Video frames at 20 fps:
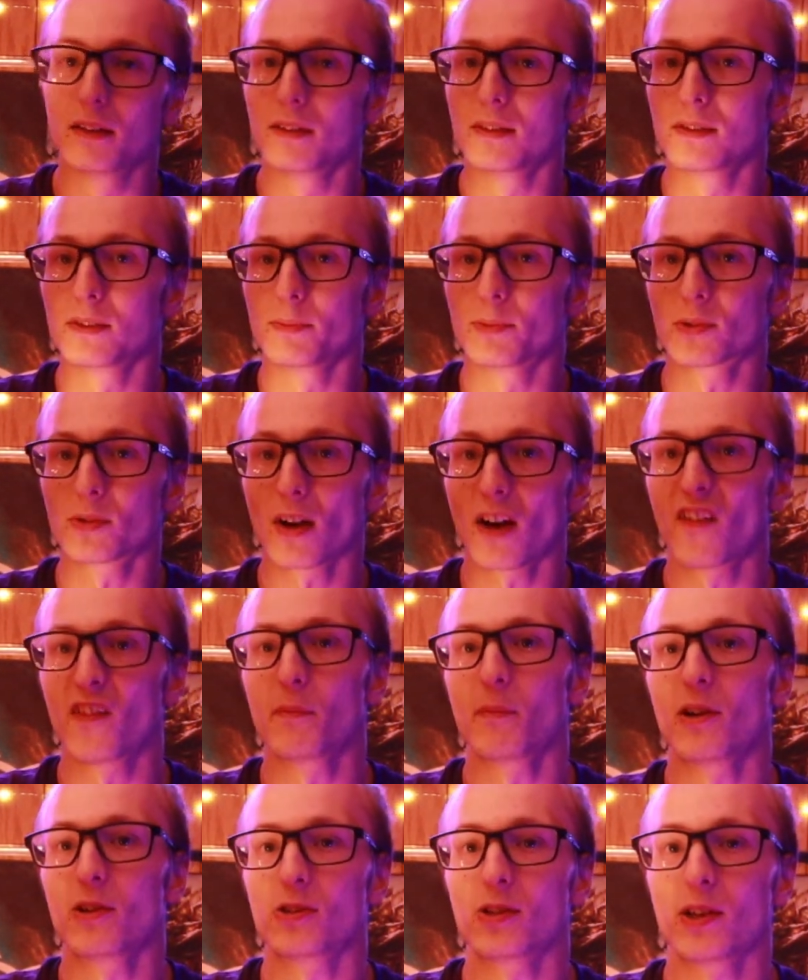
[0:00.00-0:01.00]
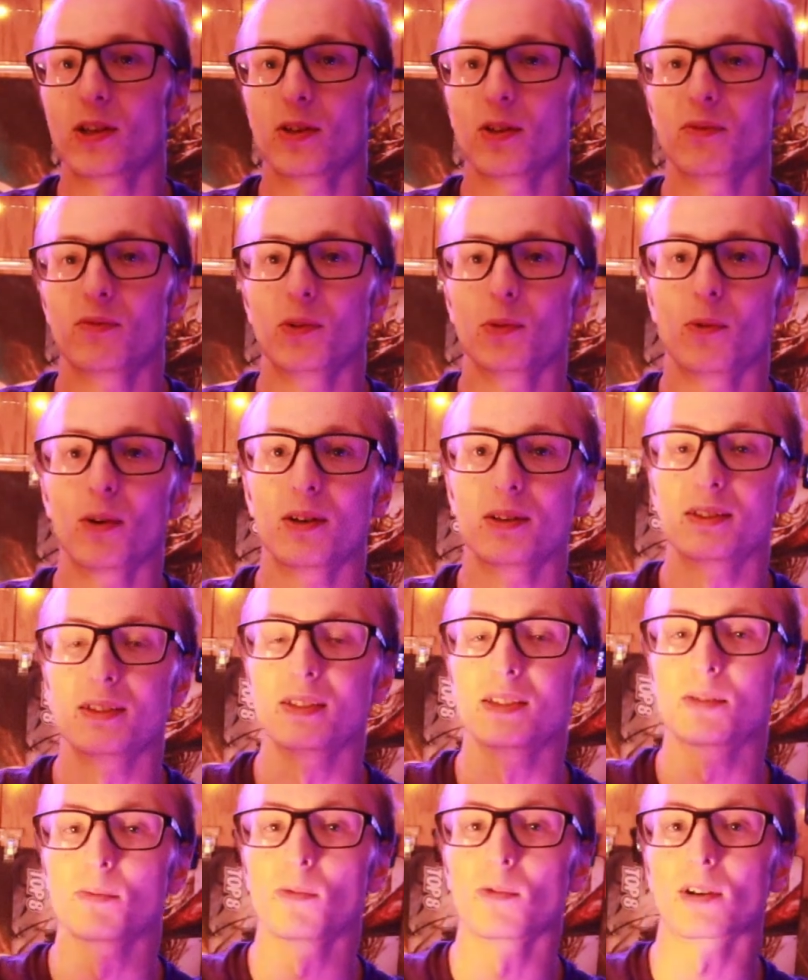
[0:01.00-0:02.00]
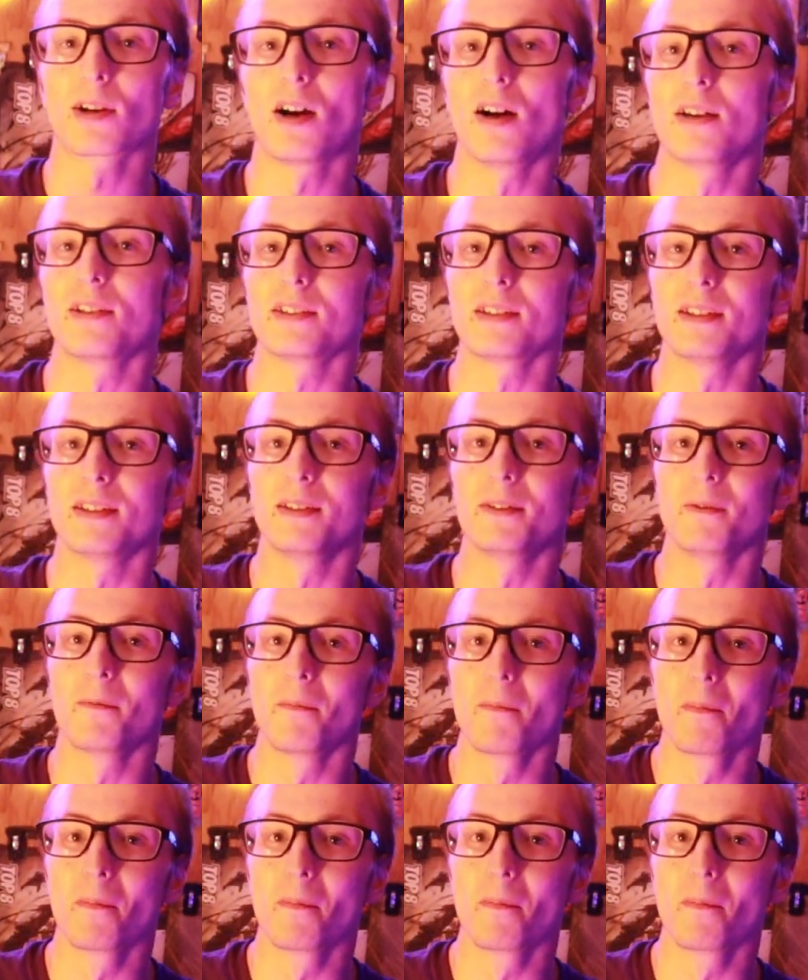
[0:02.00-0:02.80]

Subscribe to my channel if you want to see some more content.